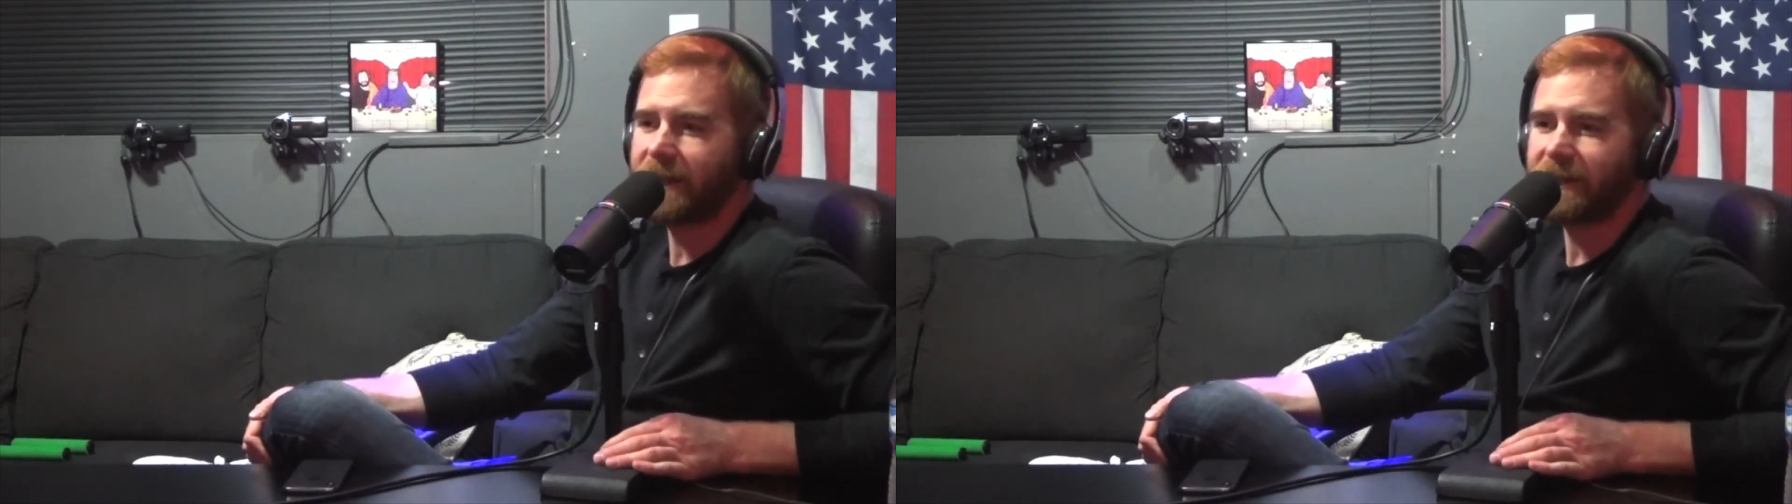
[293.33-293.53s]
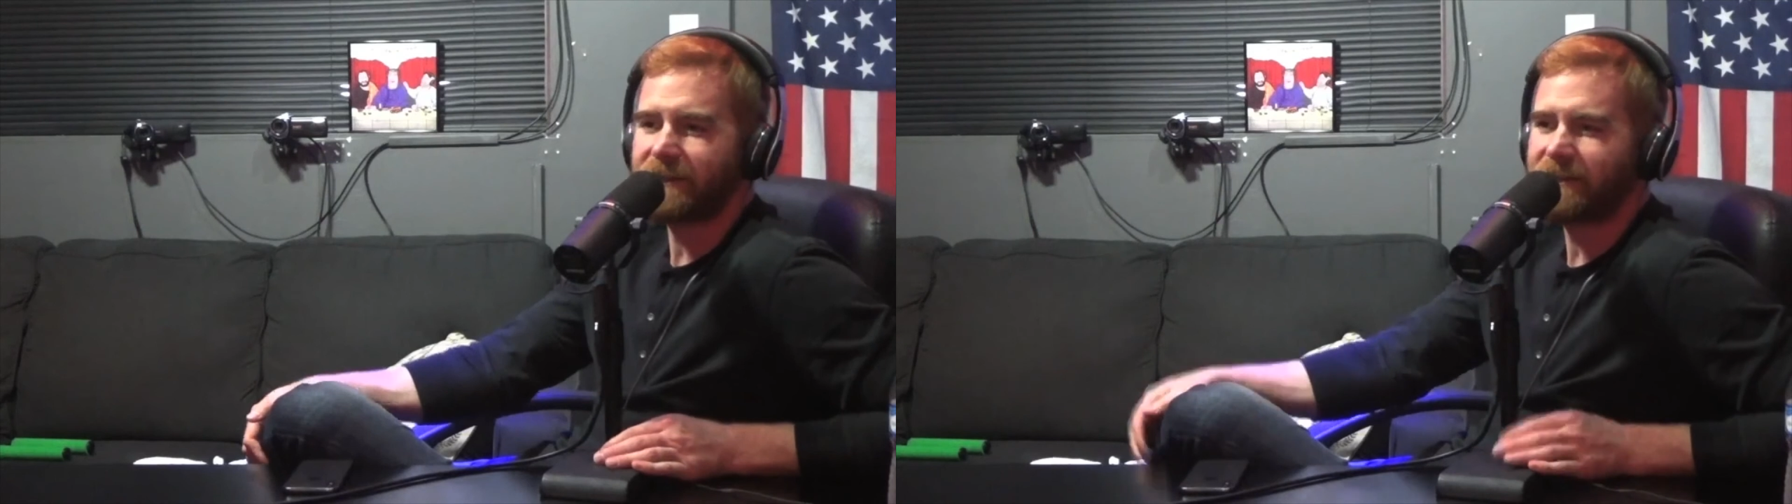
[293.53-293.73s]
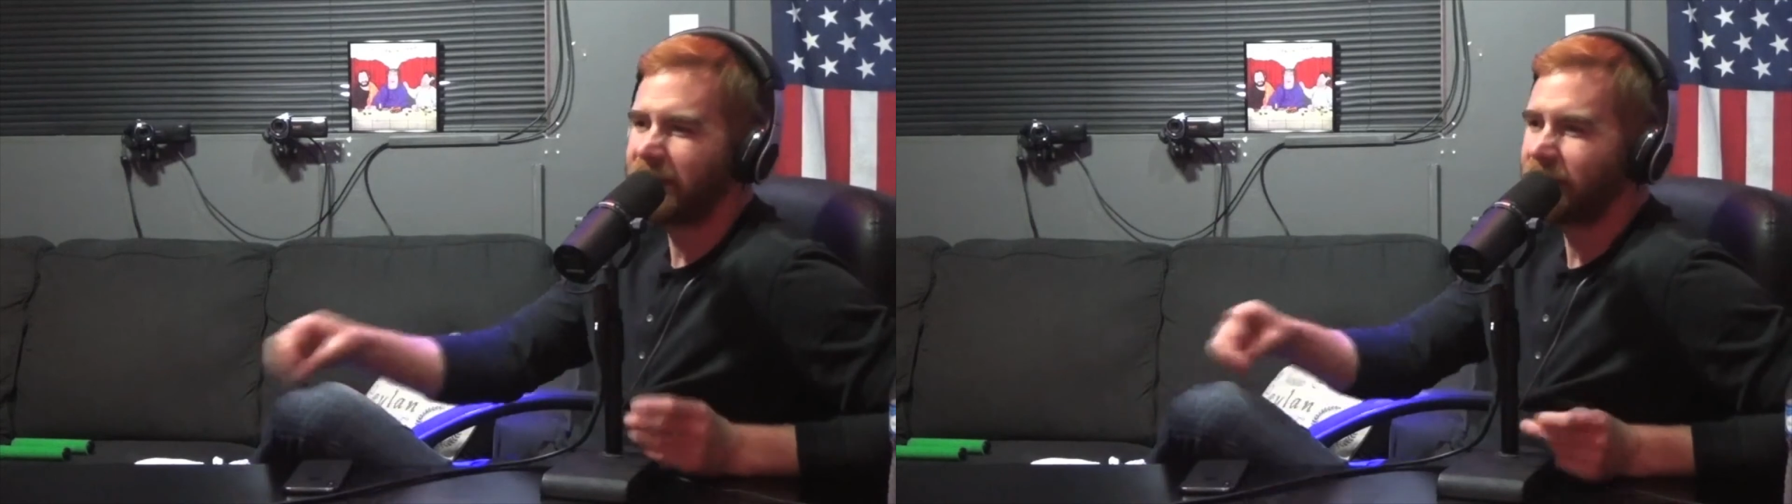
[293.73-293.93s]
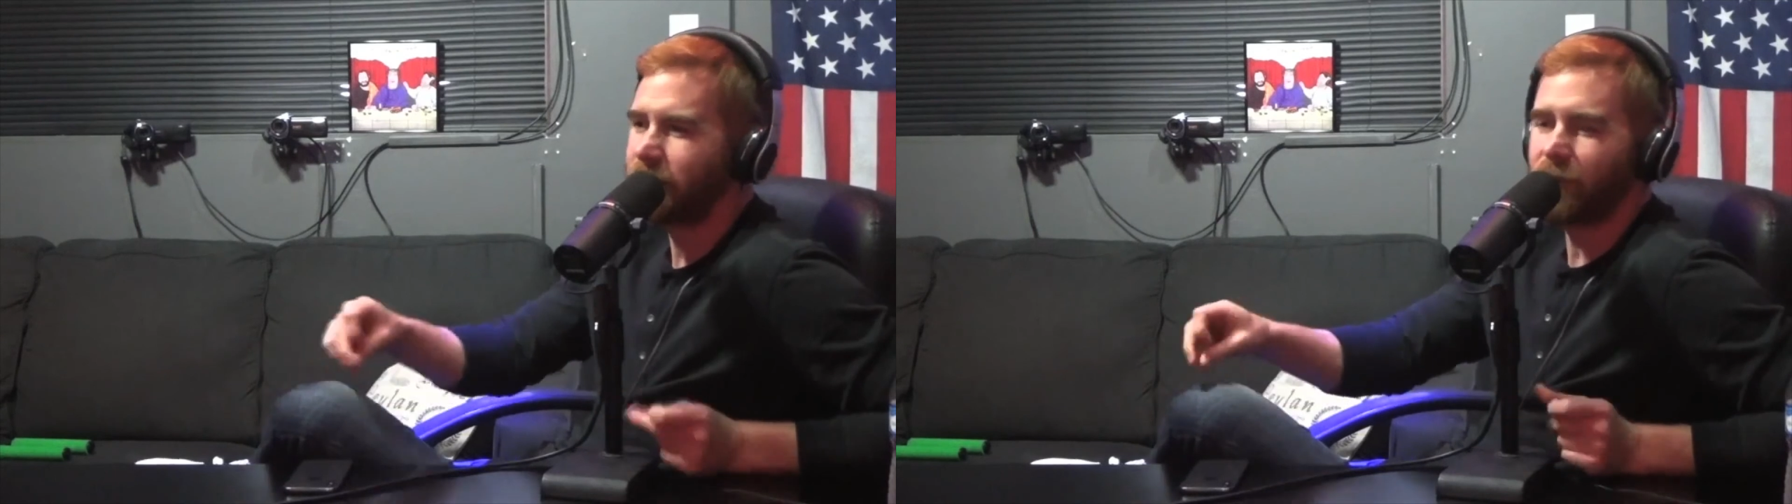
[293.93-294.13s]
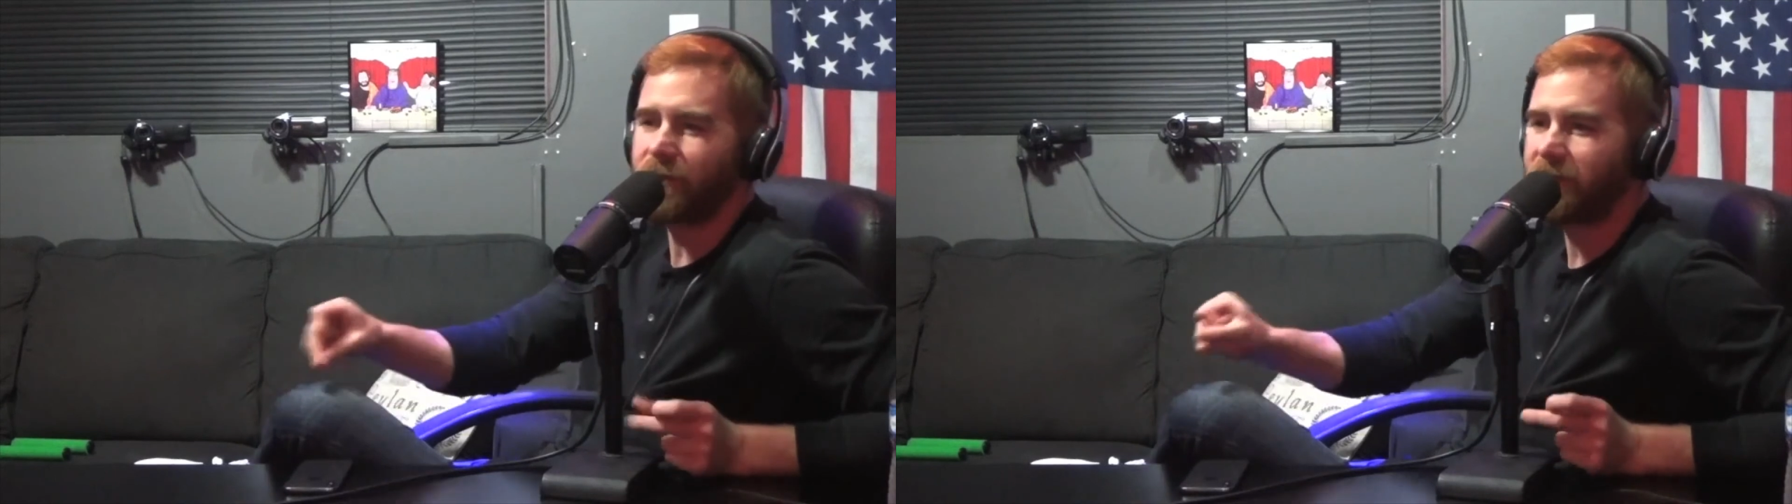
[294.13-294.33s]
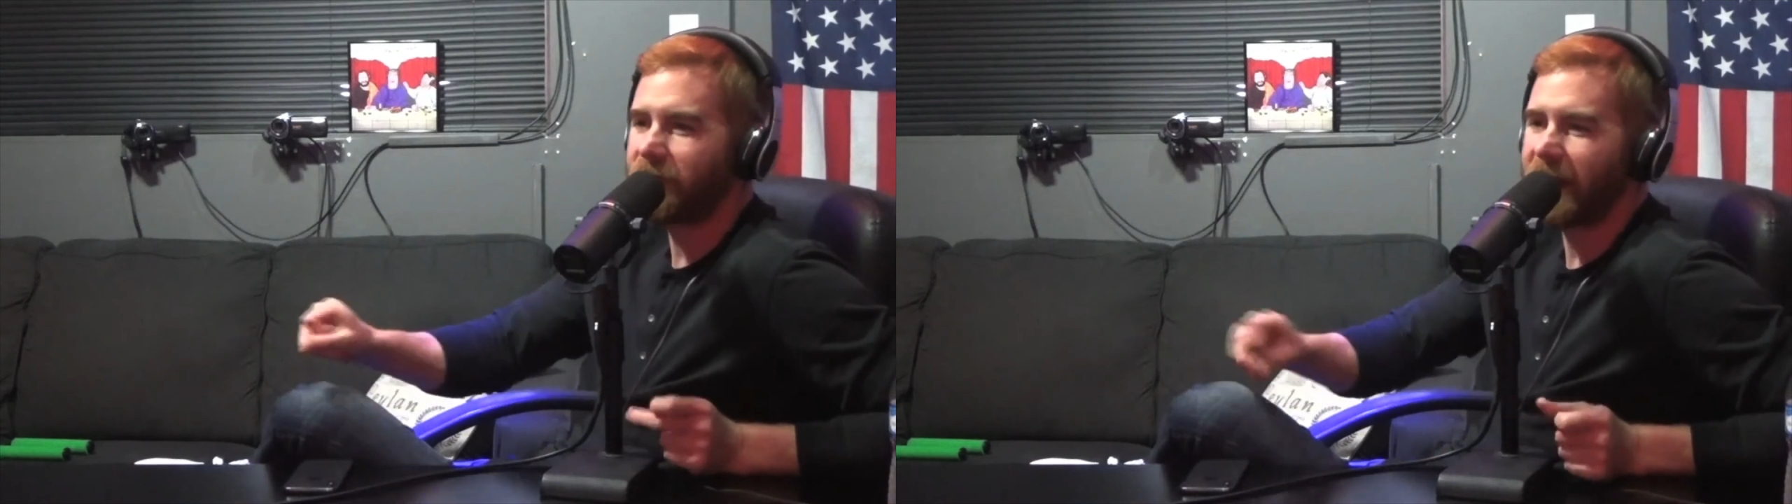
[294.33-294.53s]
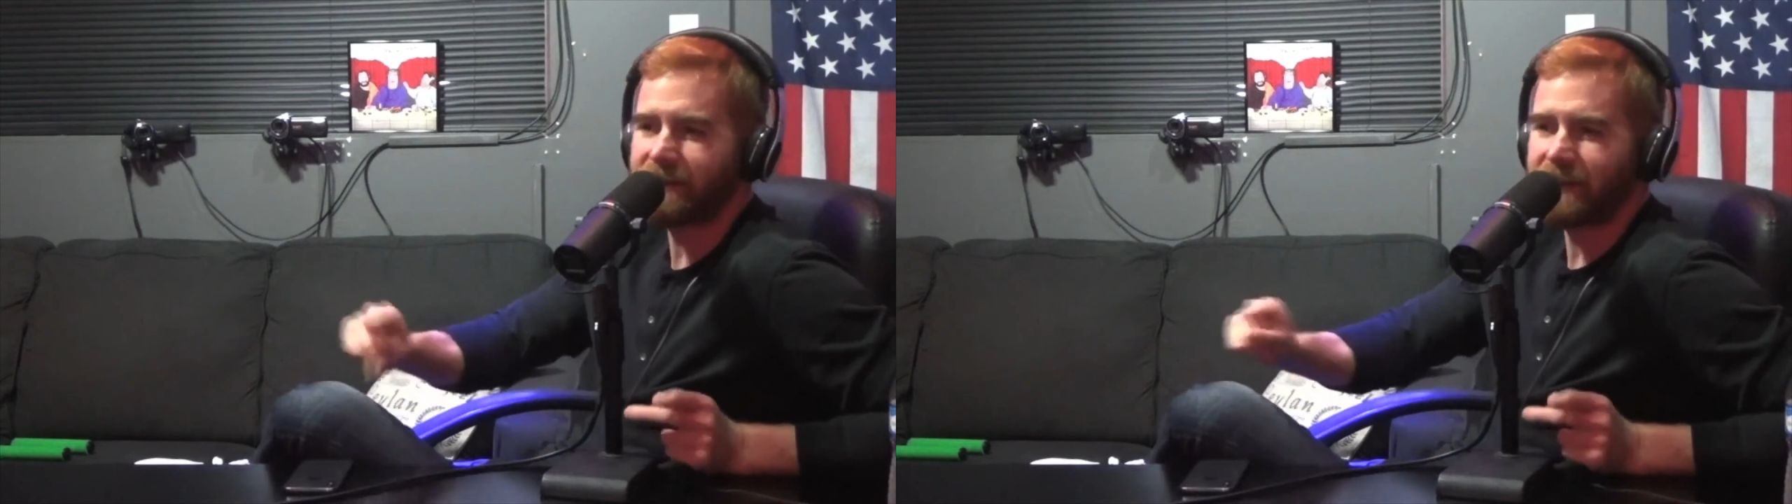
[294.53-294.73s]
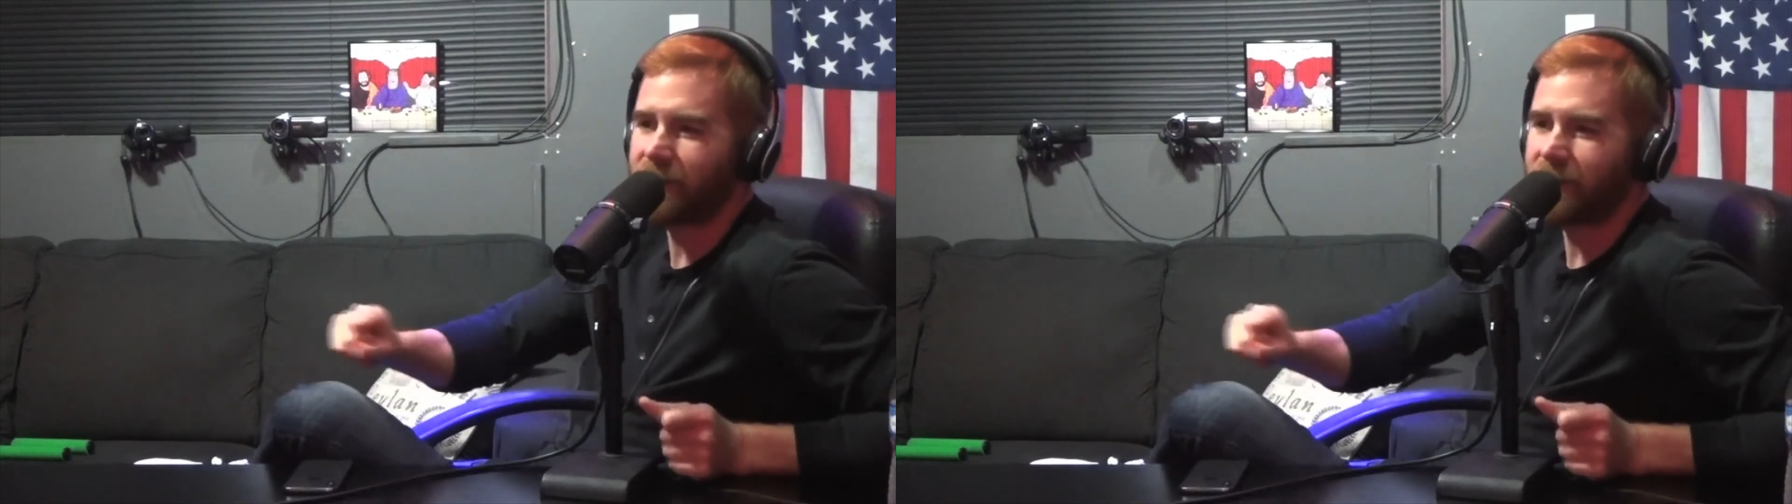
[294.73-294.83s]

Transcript: and the scene's moving fast,